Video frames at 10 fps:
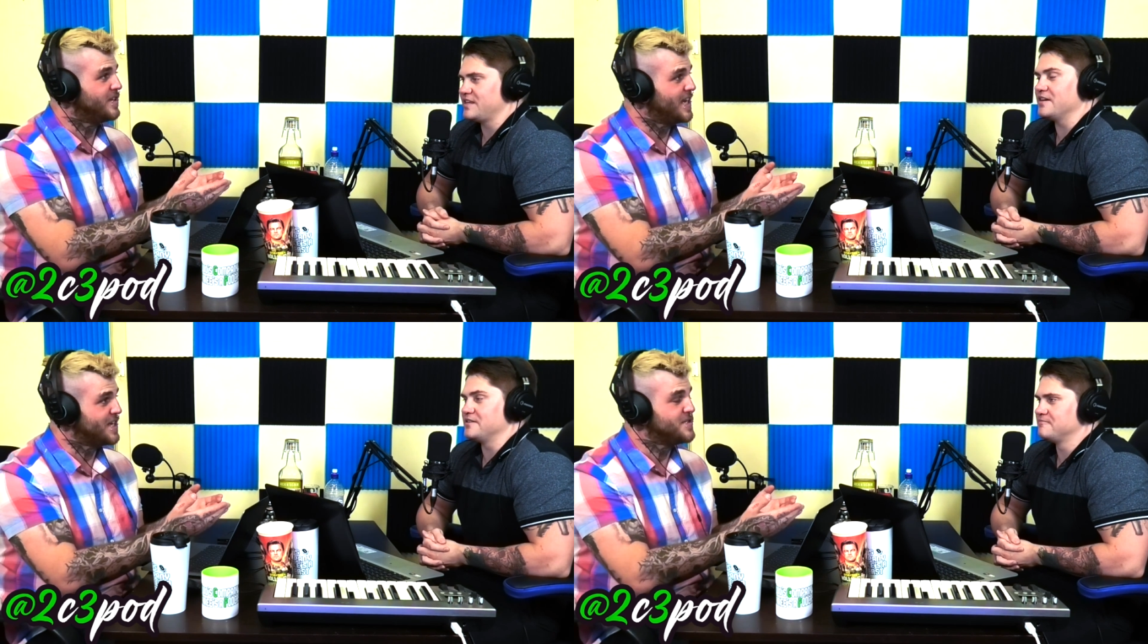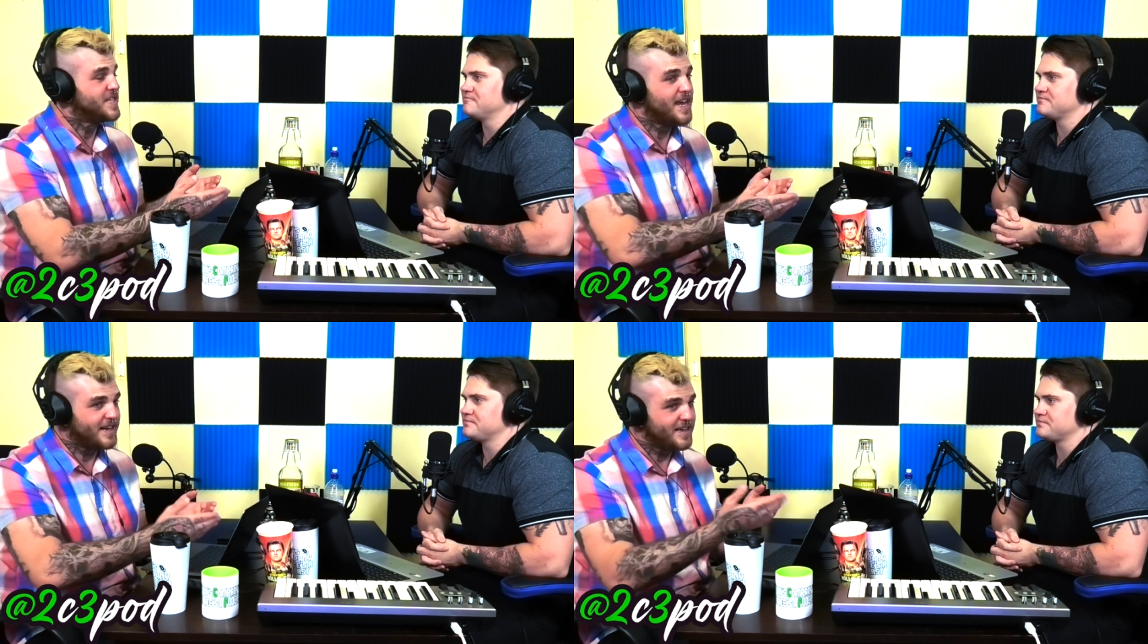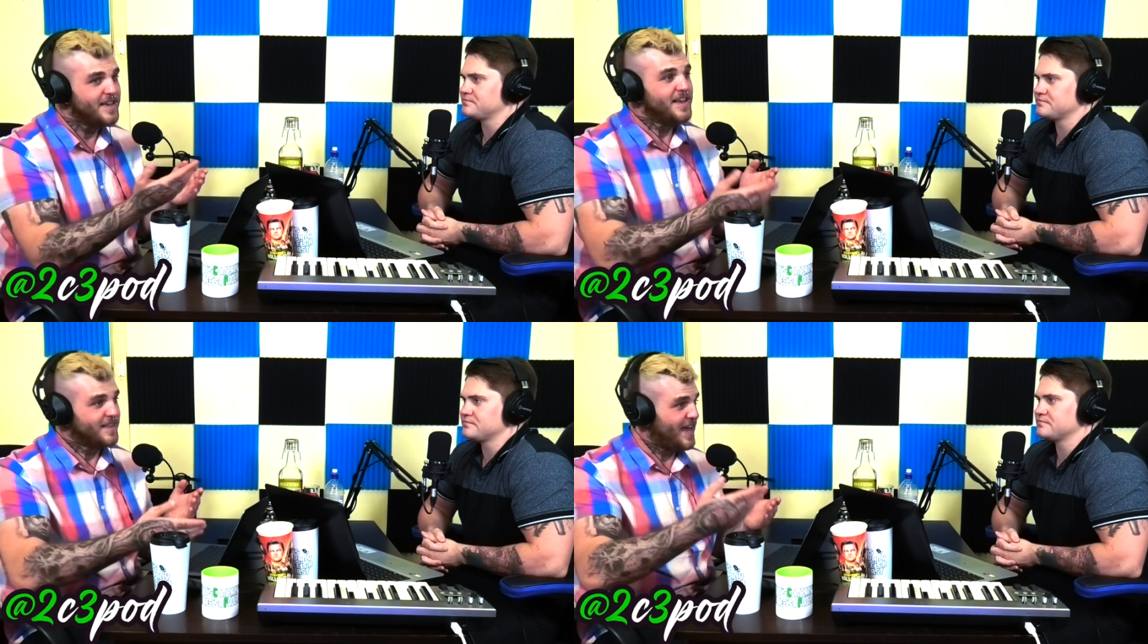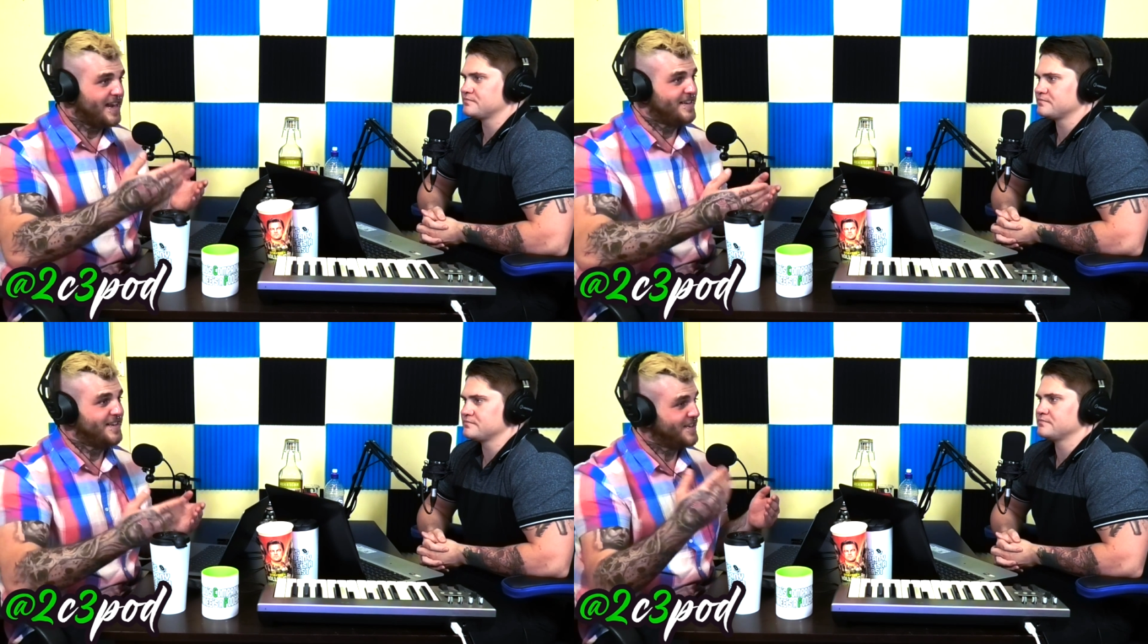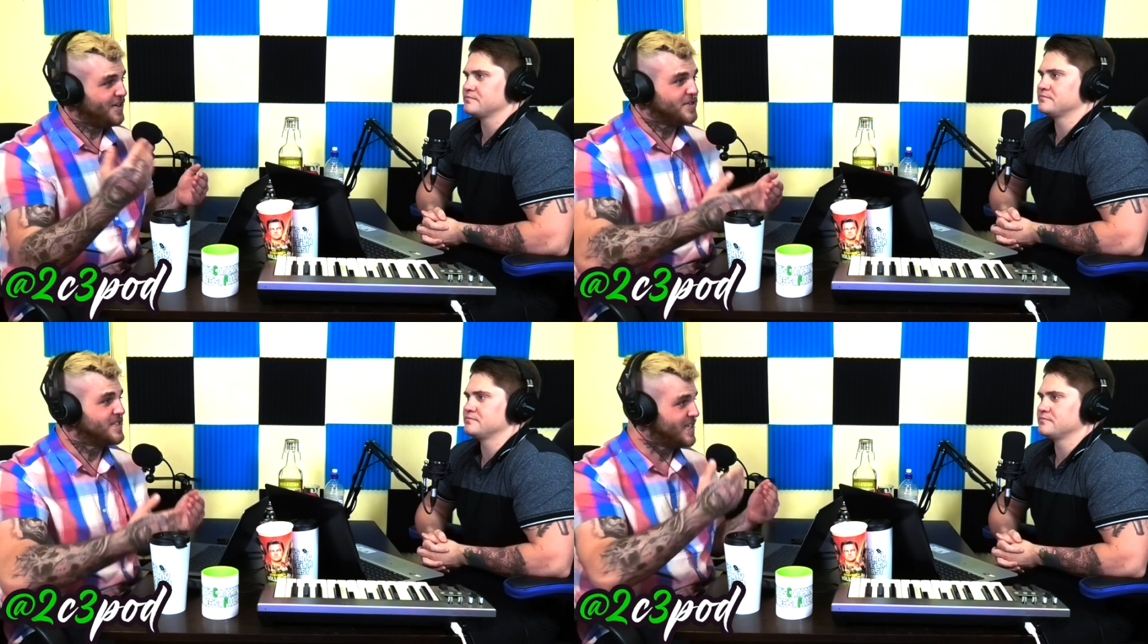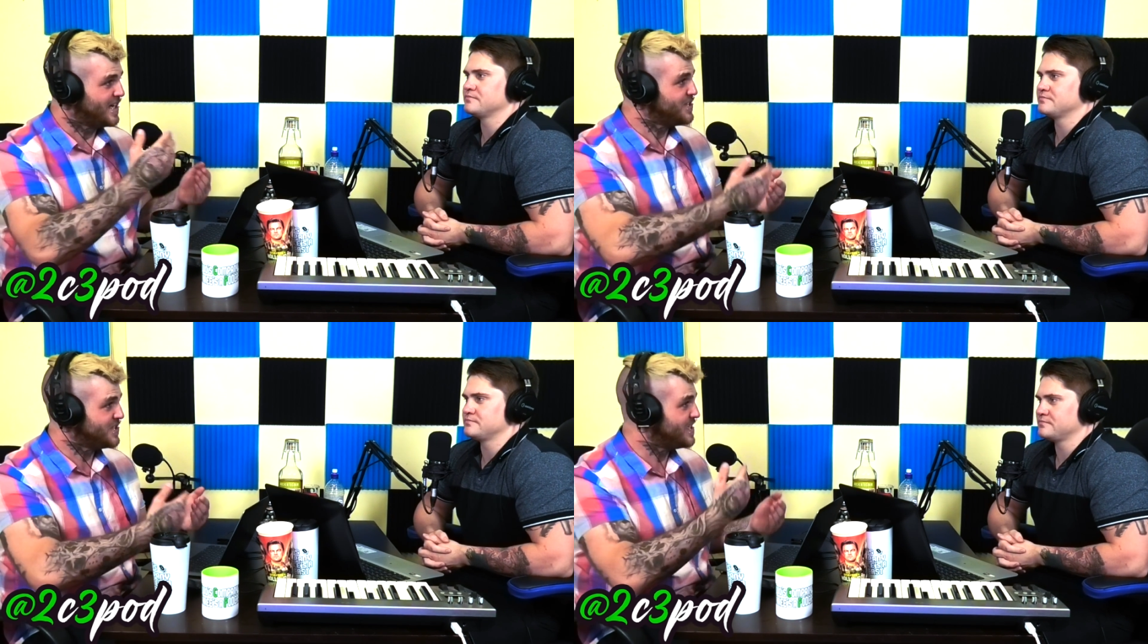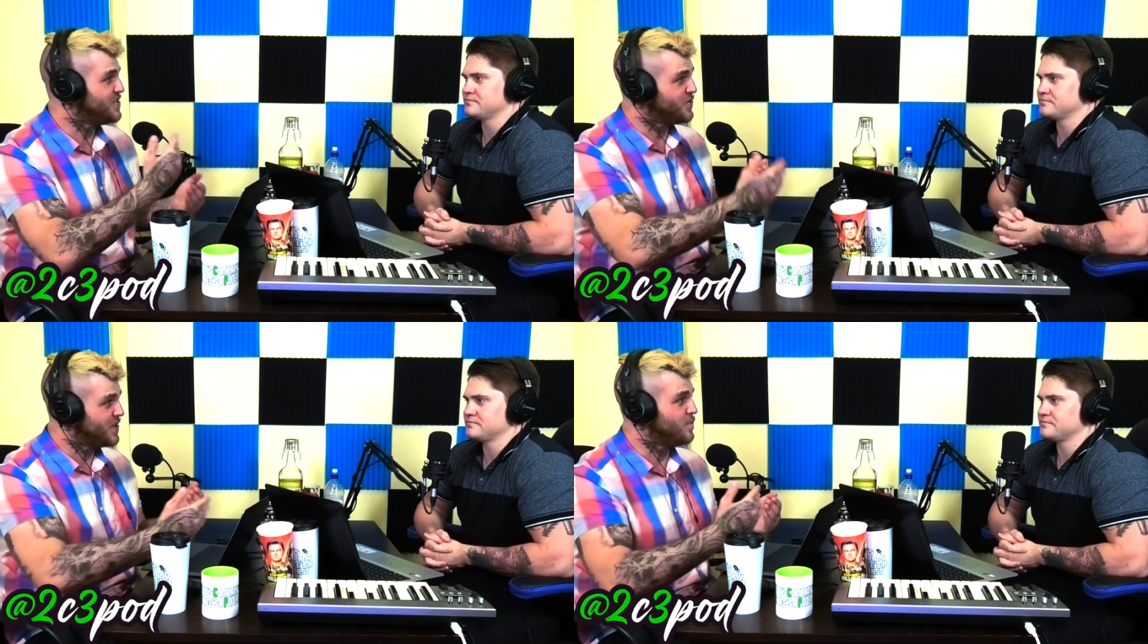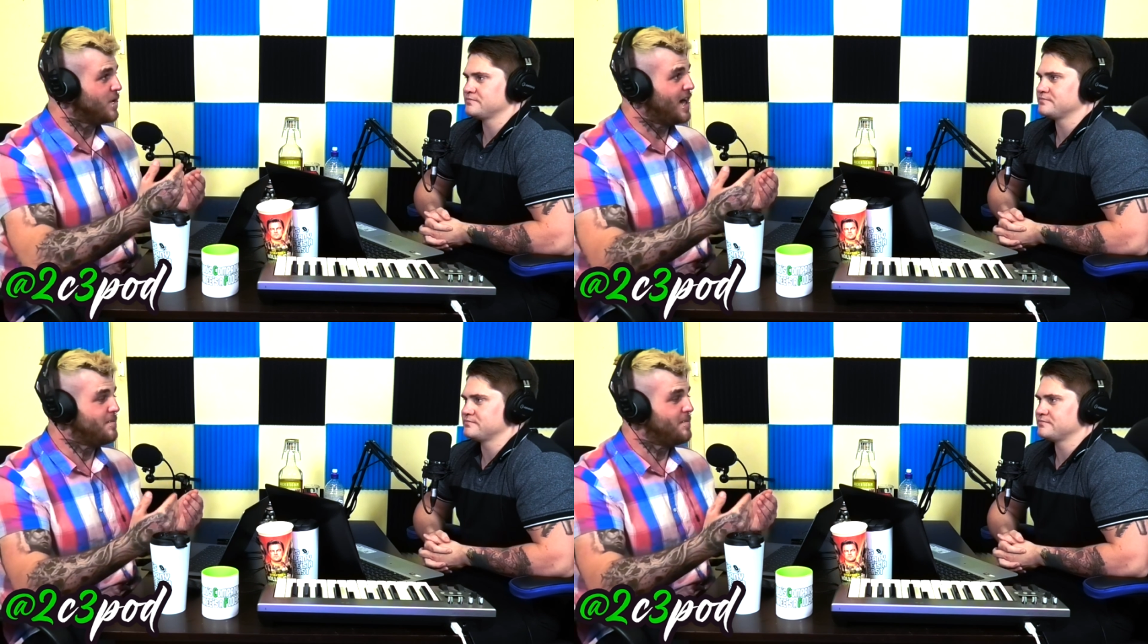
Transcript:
Speaker 1: like you said, that honestly, I just enjoyed the ride,